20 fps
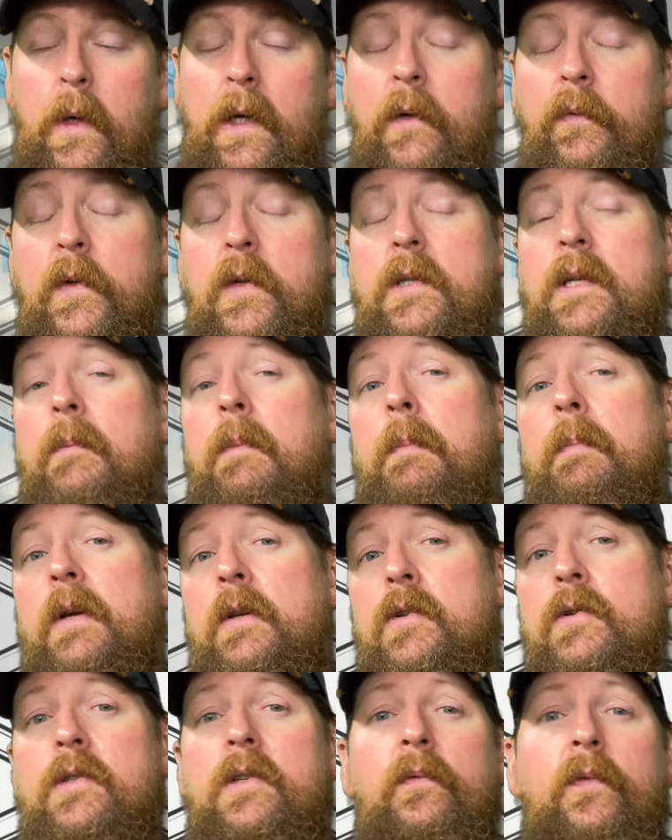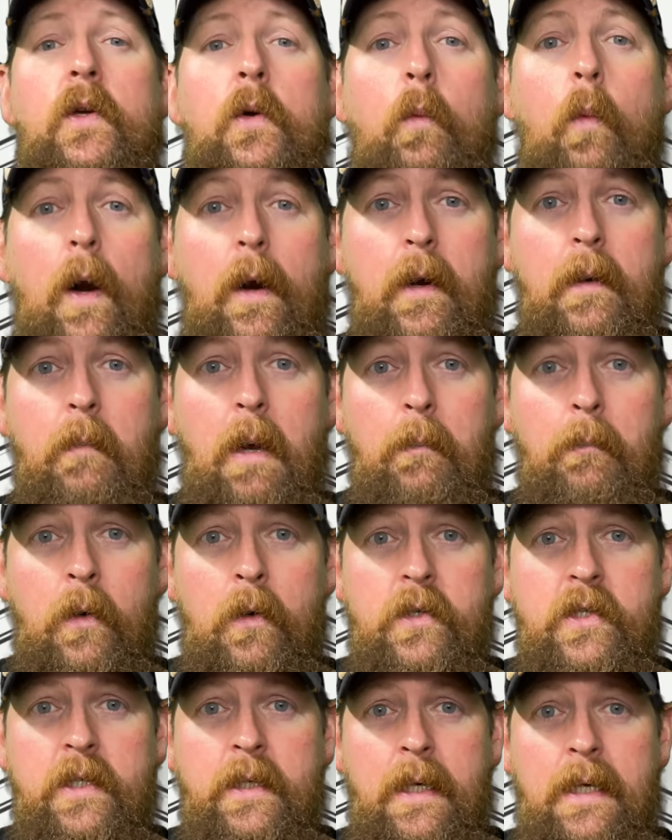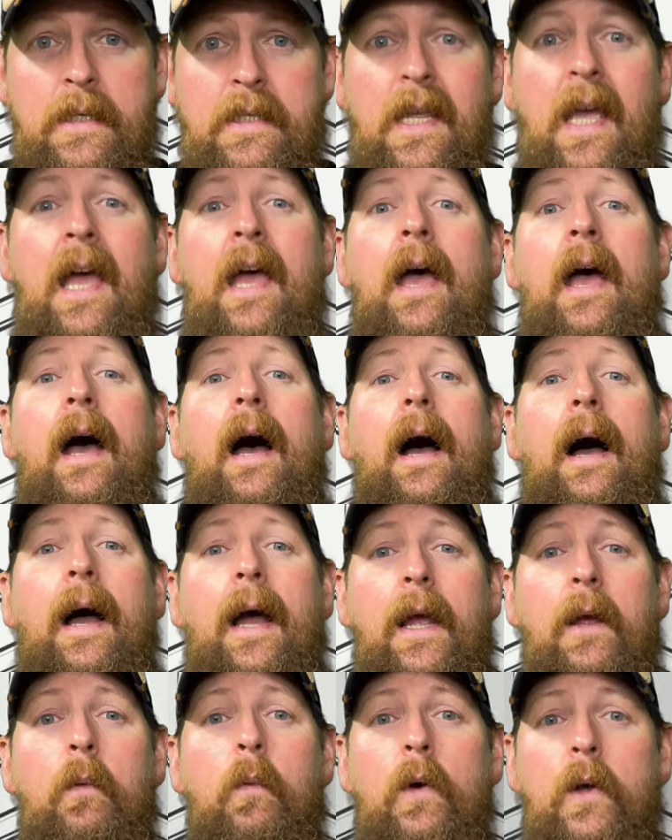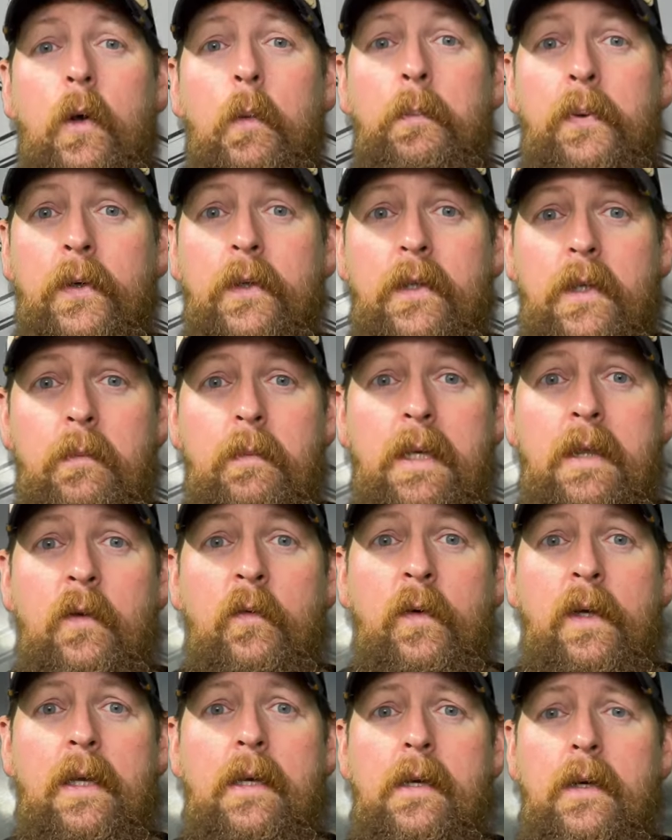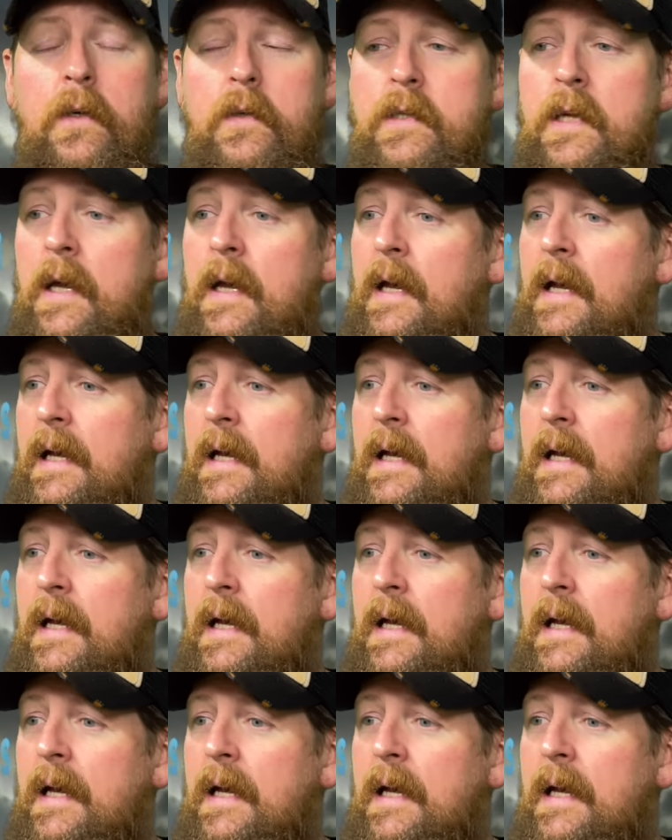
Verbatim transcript: And if you send me pictures of you wearing my merchandise, I will put them in the videos.